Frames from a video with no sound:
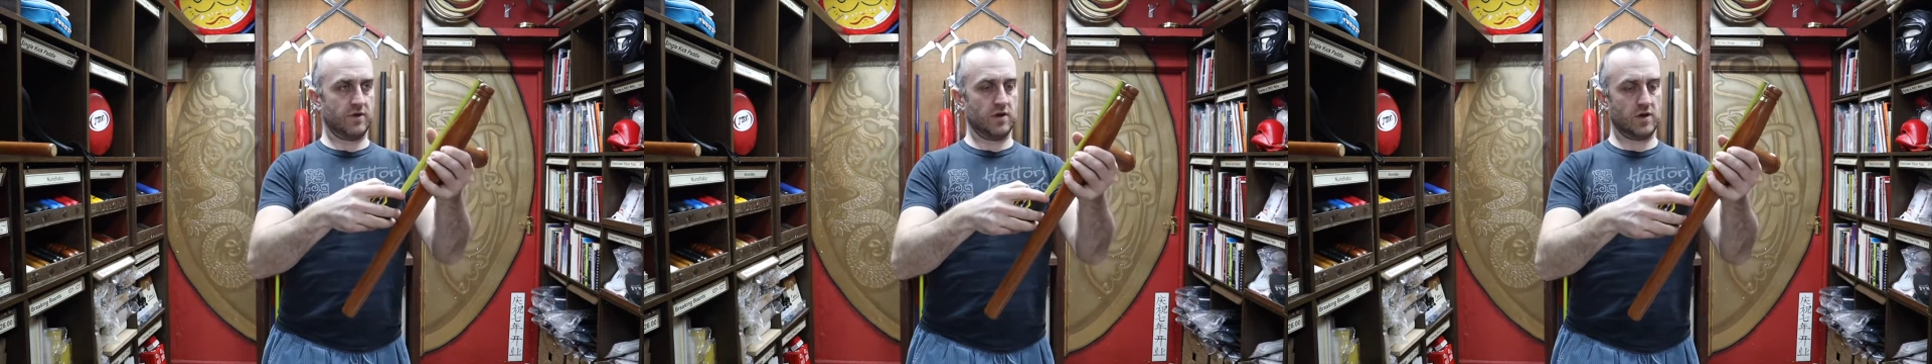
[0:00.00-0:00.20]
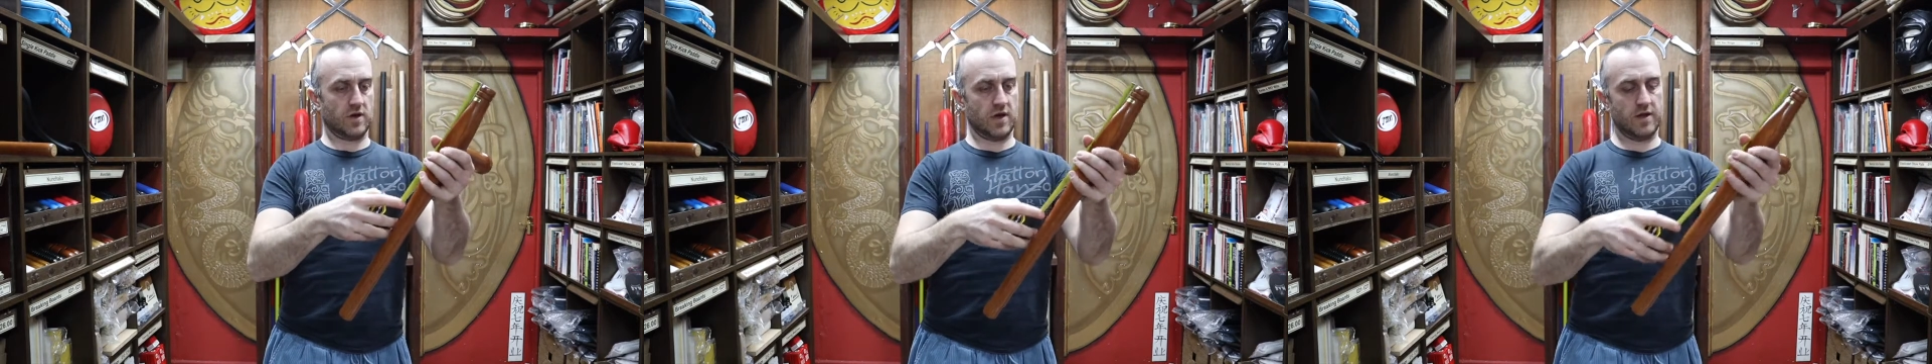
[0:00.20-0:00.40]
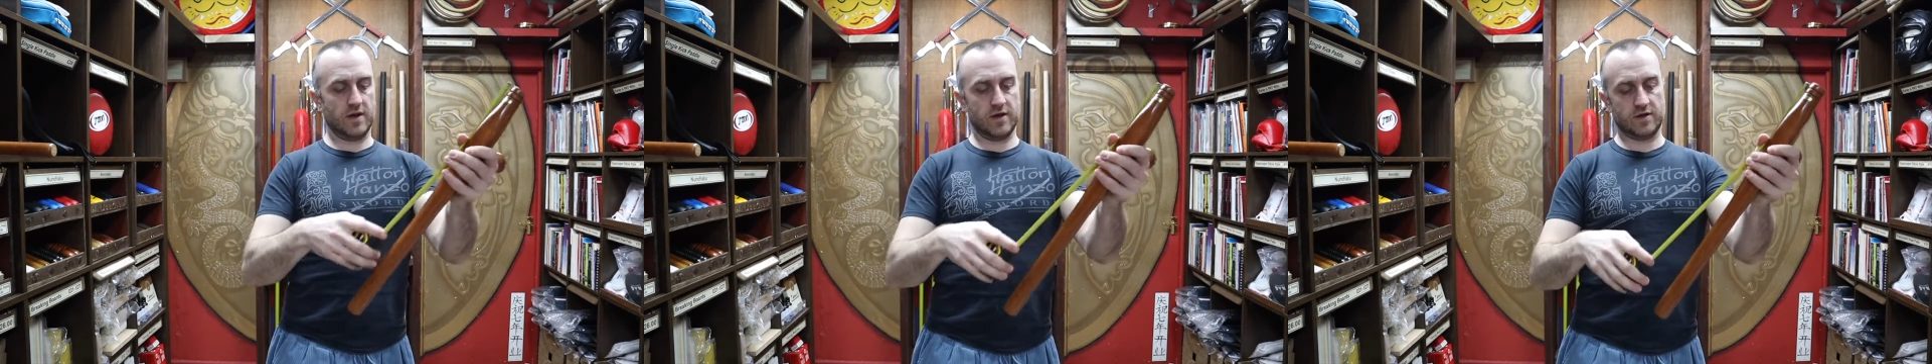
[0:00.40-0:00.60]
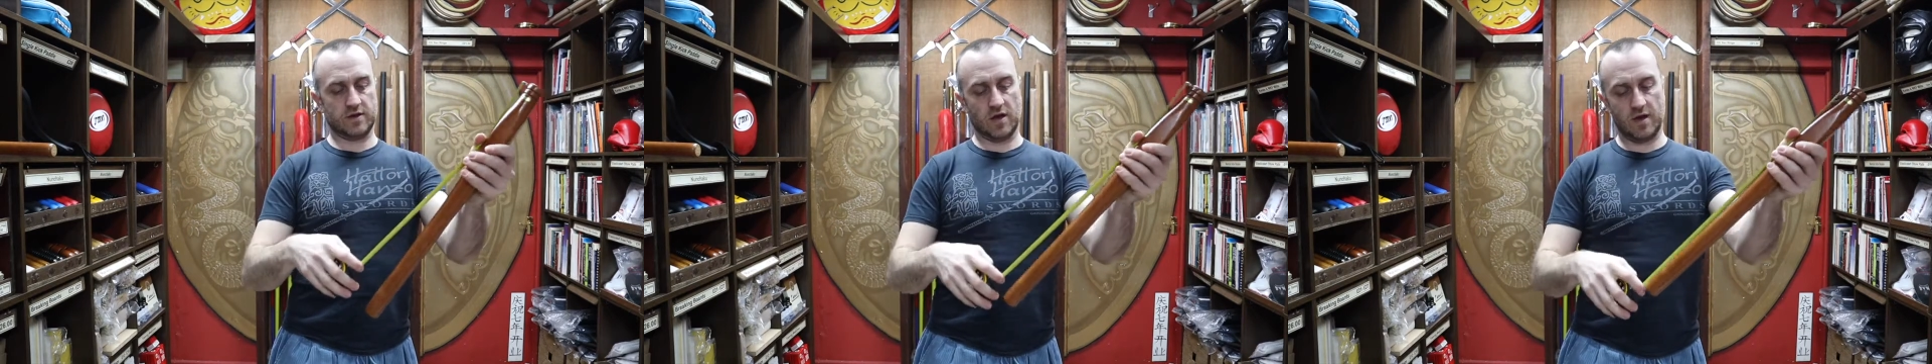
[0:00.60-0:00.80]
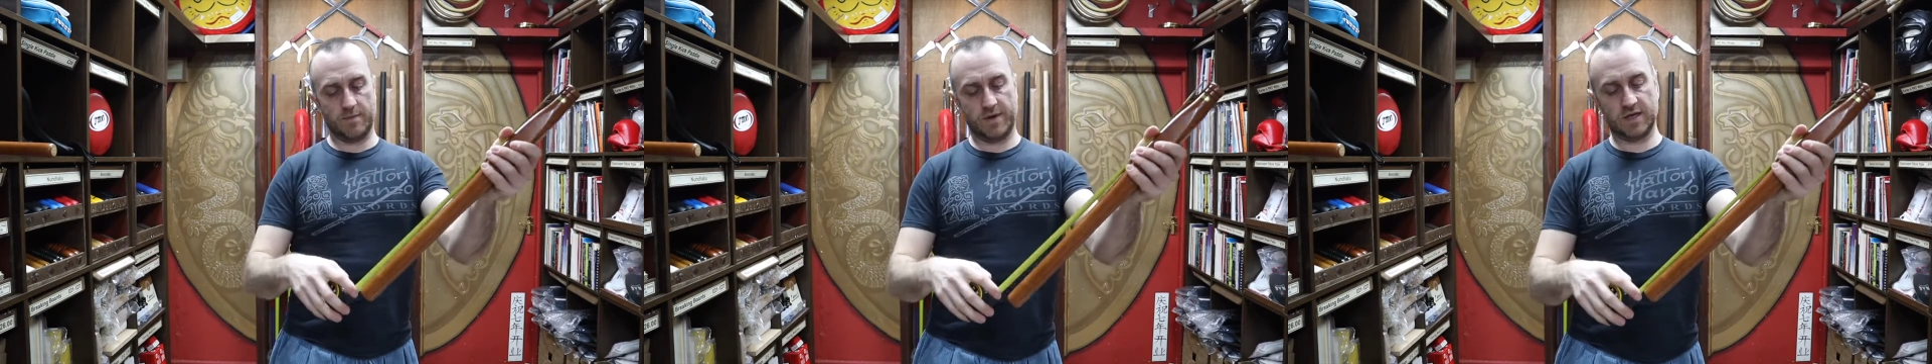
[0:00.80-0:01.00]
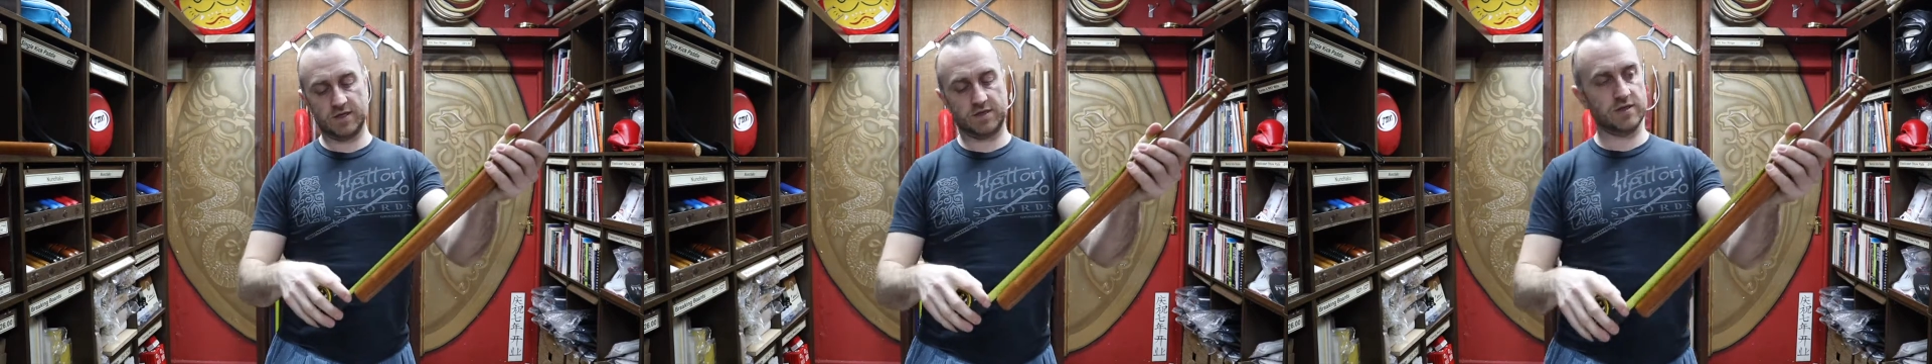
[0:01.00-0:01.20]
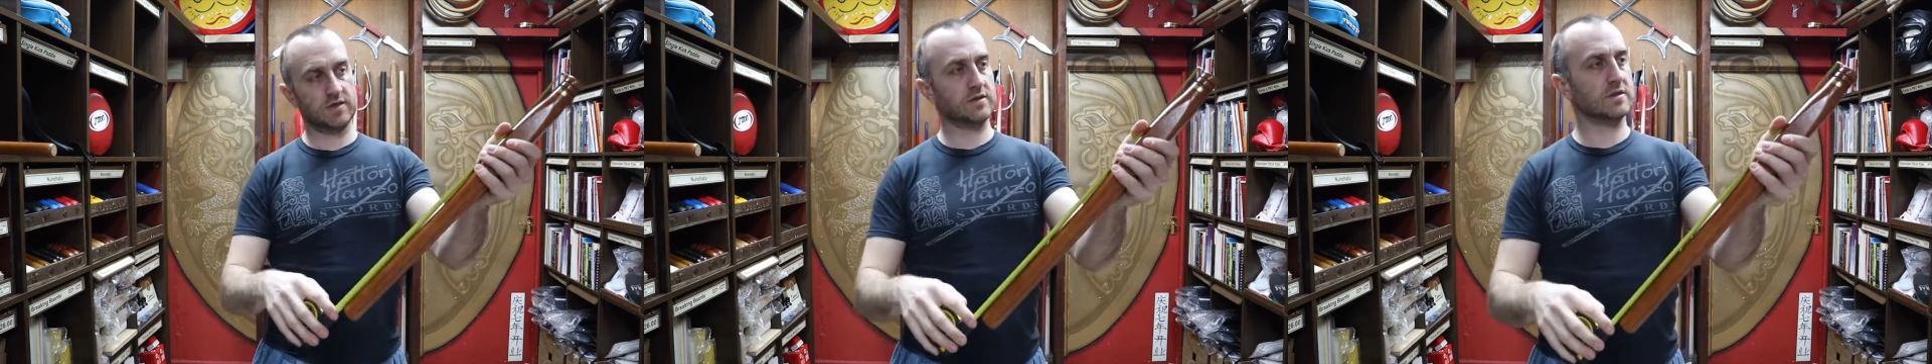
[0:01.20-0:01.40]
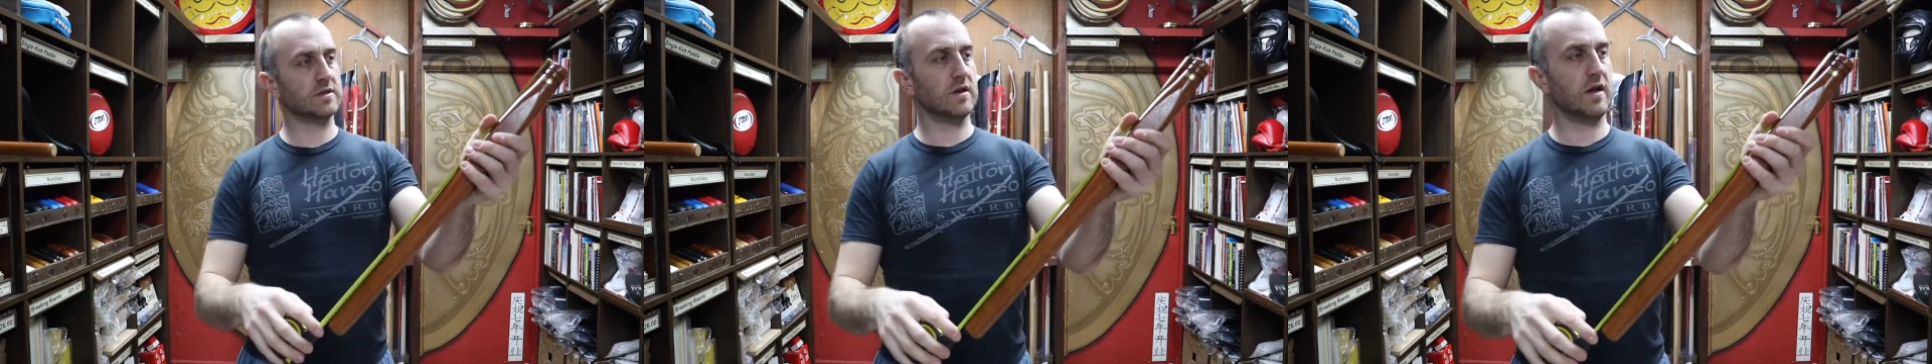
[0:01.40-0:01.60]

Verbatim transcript: a look at the dimensions.